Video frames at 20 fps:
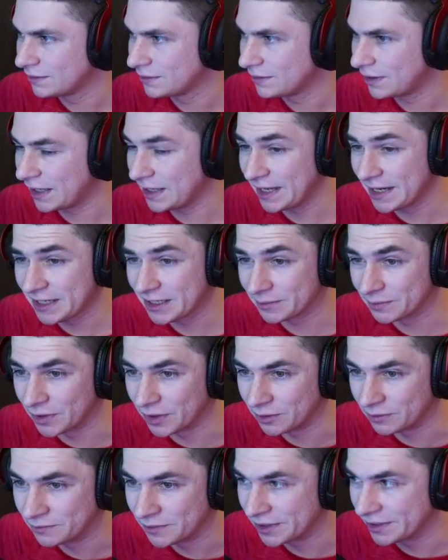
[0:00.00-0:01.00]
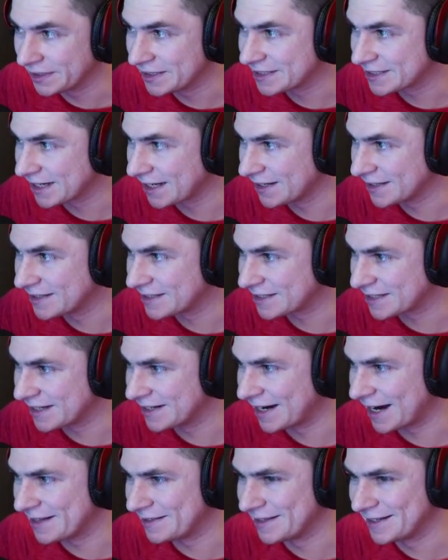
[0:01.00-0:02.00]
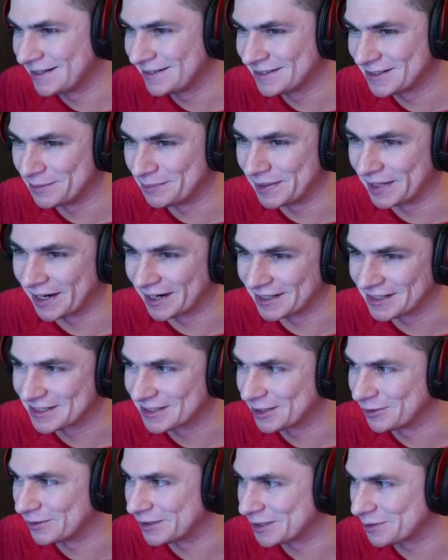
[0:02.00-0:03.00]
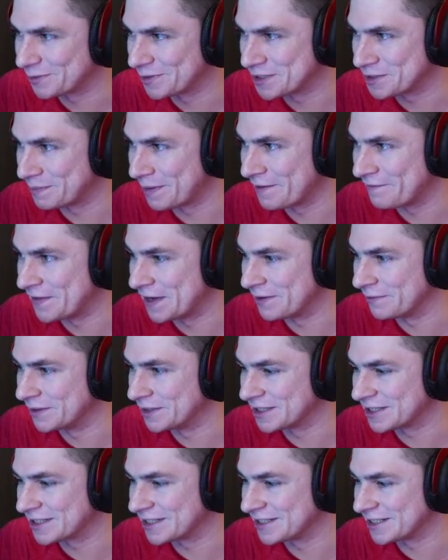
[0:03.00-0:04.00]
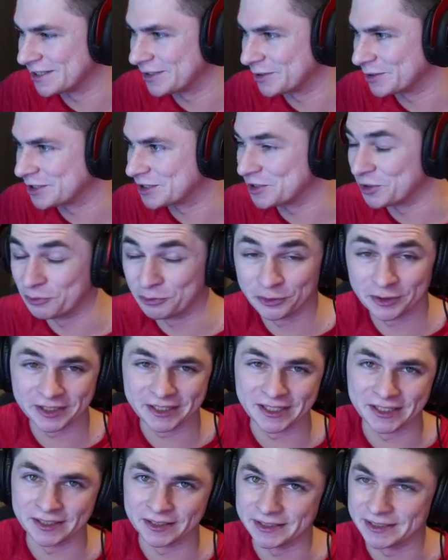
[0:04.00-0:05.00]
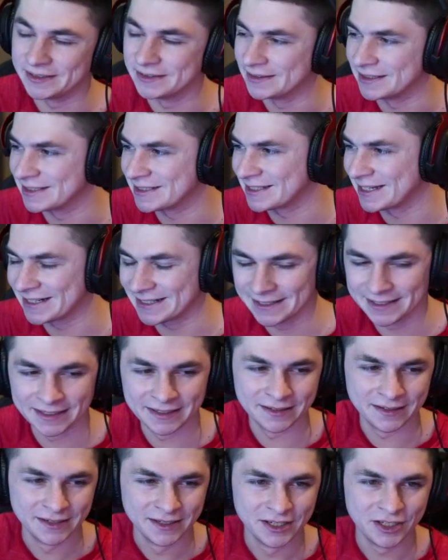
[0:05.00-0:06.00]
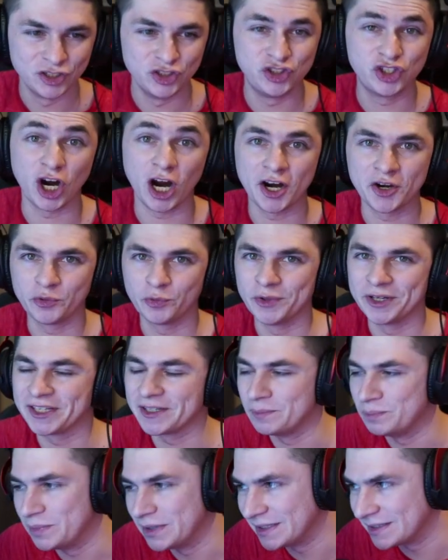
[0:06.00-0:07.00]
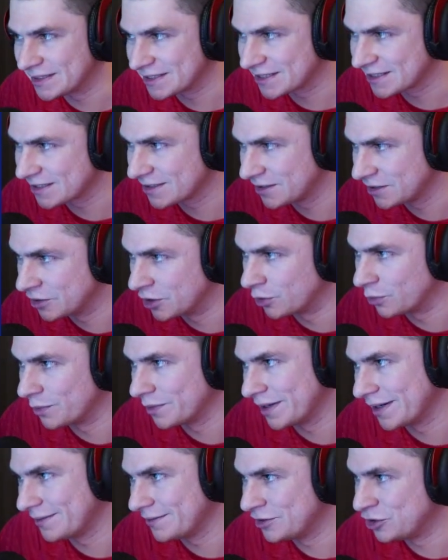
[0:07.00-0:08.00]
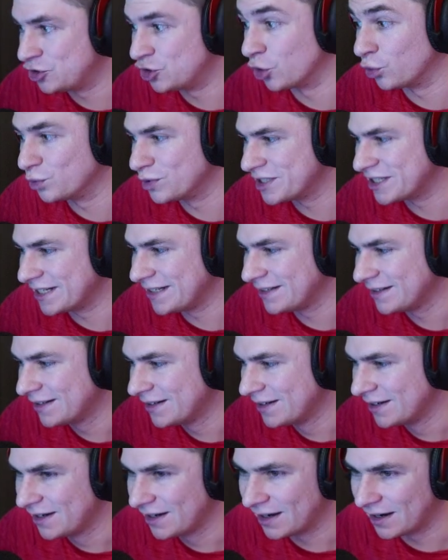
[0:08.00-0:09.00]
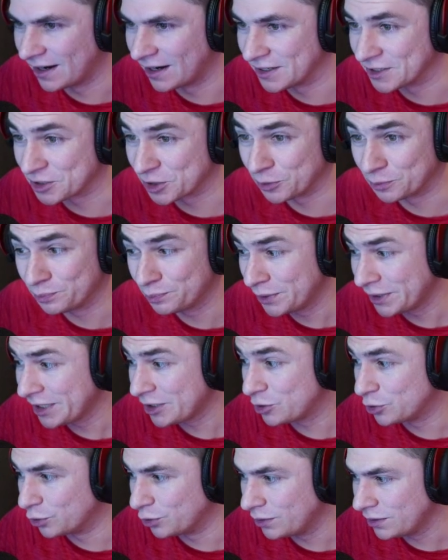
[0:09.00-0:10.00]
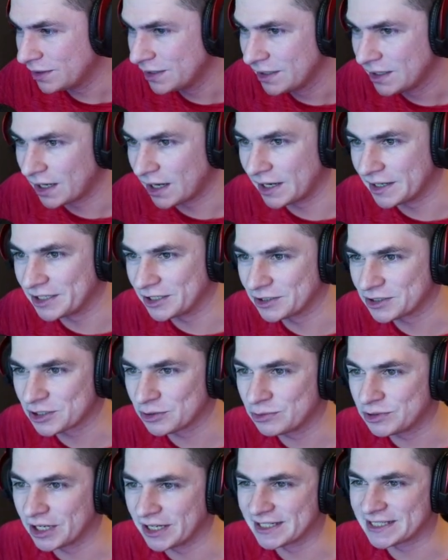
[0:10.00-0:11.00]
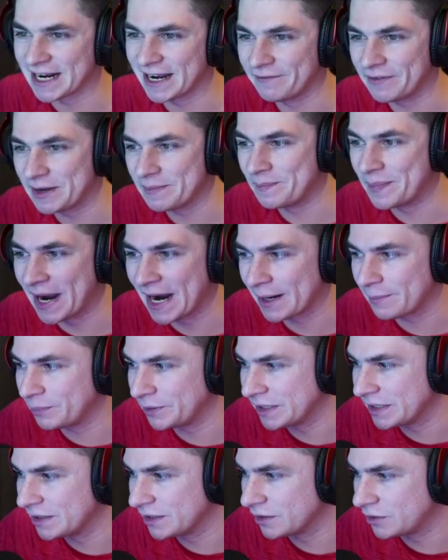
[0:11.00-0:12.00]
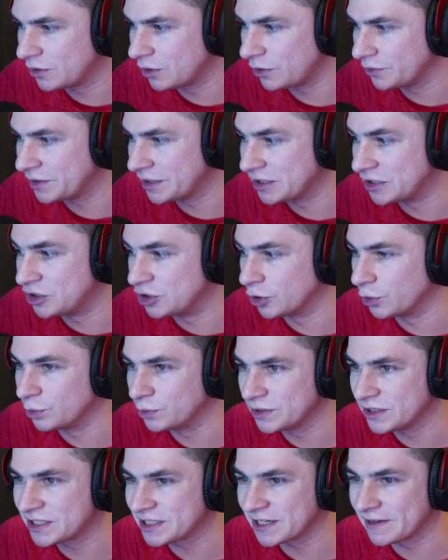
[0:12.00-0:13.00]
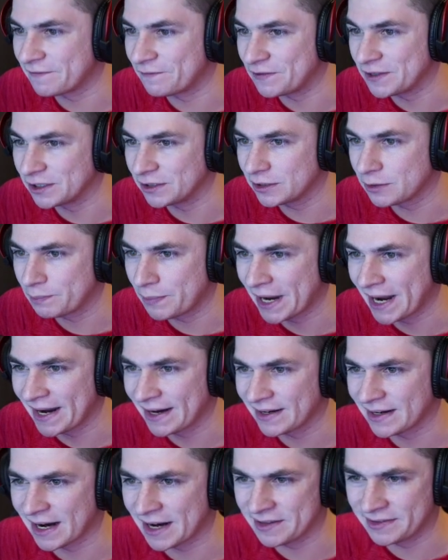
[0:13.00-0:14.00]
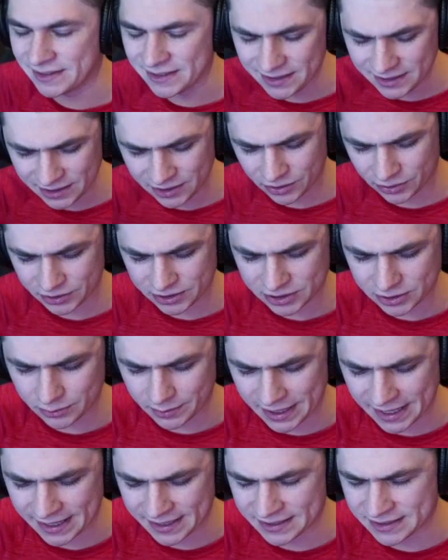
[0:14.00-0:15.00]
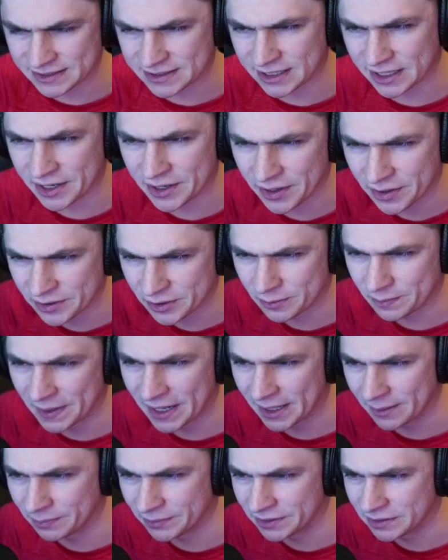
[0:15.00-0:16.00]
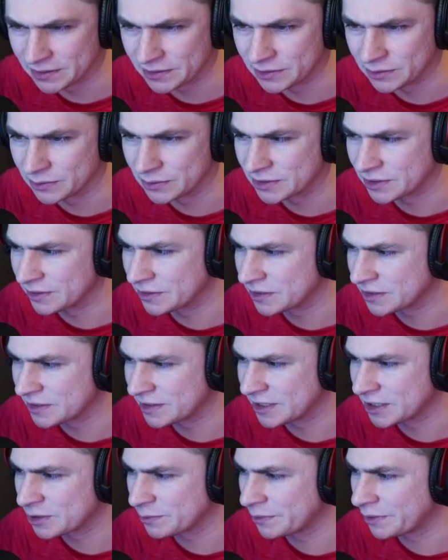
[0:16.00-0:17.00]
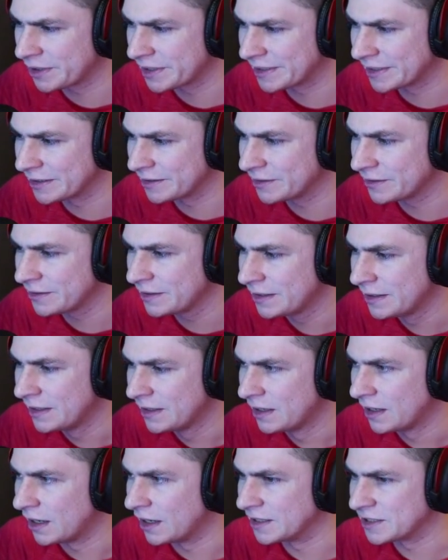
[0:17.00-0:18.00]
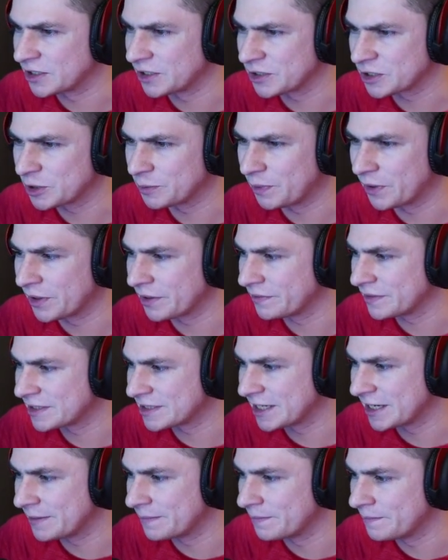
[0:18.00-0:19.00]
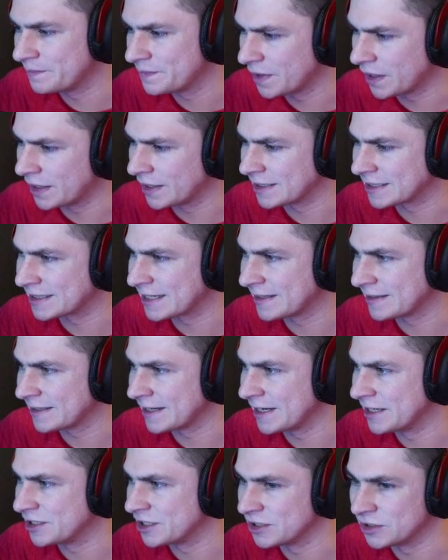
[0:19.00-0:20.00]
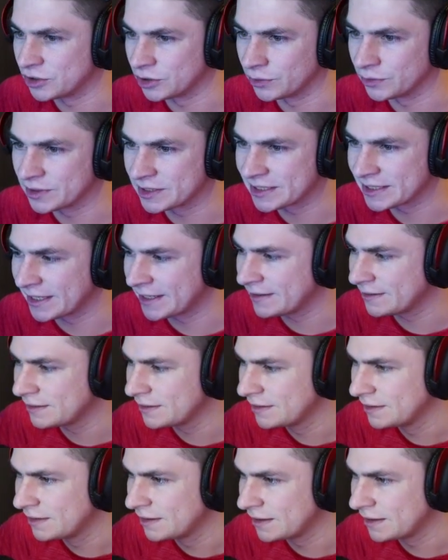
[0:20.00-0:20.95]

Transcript: I like him though. Really solid skin. I think, to be honest though, this one's my favorite just because it looks so freaking clean. It's like a John Wick beats, you know, Jonesy. Uh, so pretty cool. Uh, he also does have a back bling called the Jones Field Pack. I think he also has another back bling too. So there's this one right here. Uh, it's also part of the same uh, set, the Agent Jones set.